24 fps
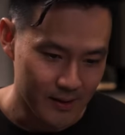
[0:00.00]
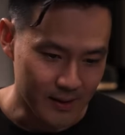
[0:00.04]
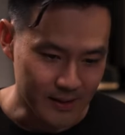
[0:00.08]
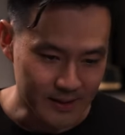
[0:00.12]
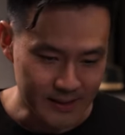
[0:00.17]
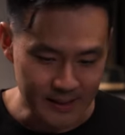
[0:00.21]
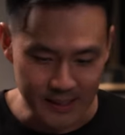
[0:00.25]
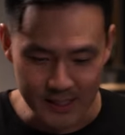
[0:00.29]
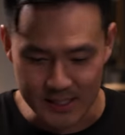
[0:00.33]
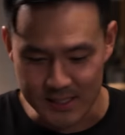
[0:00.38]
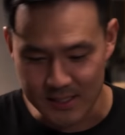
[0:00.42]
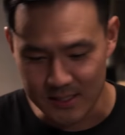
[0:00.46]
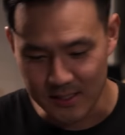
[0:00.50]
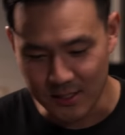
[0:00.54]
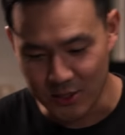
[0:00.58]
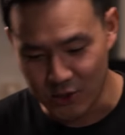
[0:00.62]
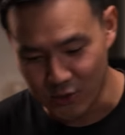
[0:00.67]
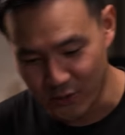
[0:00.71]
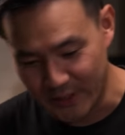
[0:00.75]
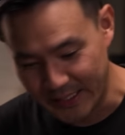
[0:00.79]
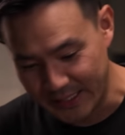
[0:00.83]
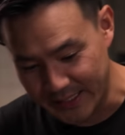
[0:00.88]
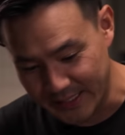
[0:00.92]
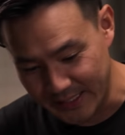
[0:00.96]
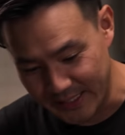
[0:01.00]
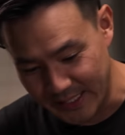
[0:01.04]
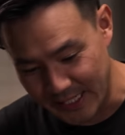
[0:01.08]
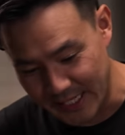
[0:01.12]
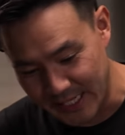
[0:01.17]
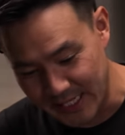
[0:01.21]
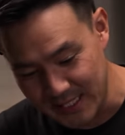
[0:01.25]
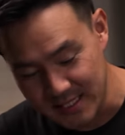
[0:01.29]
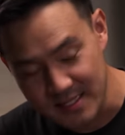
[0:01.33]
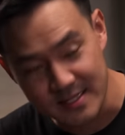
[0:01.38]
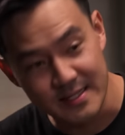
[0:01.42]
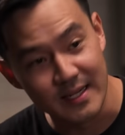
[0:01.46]
The thing is, the drink
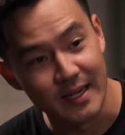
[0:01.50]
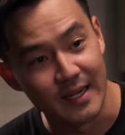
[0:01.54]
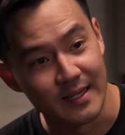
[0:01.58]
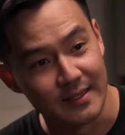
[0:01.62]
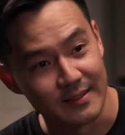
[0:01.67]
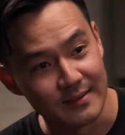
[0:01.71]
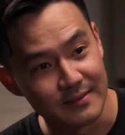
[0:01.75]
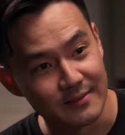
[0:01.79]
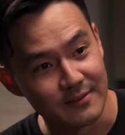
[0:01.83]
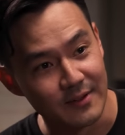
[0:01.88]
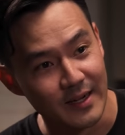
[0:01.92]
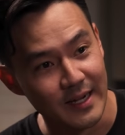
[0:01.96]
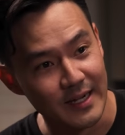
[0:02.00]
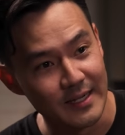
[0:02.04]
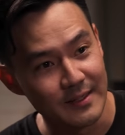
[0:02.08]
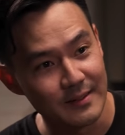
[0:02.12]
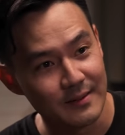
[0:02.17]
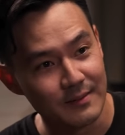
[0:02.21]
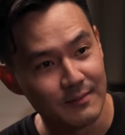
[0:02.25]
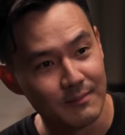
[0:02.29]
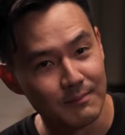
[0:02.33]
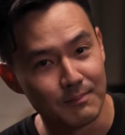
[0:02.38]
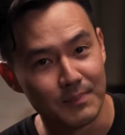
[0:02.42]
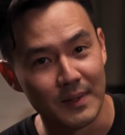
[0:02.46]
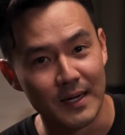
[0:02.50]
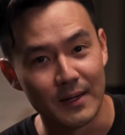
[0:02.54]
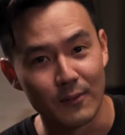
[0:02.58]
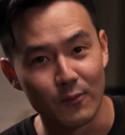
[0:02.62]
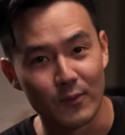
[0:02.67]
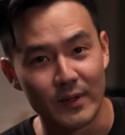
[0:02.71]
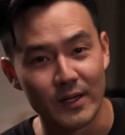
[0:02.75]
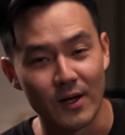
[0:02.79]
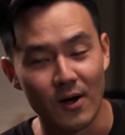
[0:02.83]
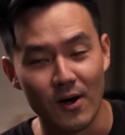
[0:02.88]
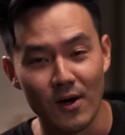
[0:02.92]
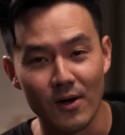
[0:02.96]
is done, right? But
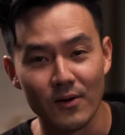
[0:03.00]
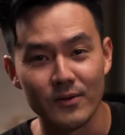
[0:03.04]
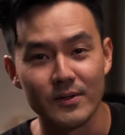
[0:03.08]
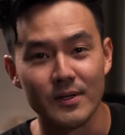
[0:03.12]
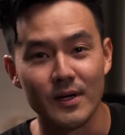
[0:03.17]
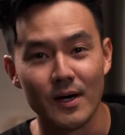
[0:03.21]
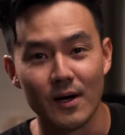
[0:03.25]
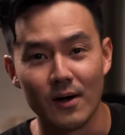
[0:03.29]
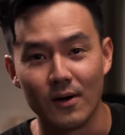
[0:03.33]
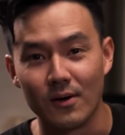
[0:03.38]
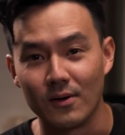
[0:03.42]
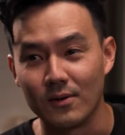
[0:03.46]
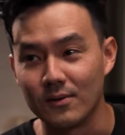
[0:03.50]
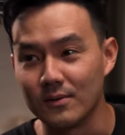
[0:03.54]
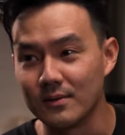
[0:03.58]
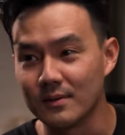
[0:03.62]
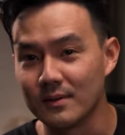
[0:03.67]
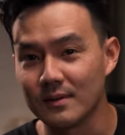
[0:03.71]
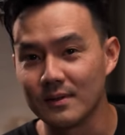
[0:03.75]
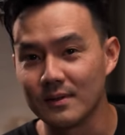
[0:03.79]
we all know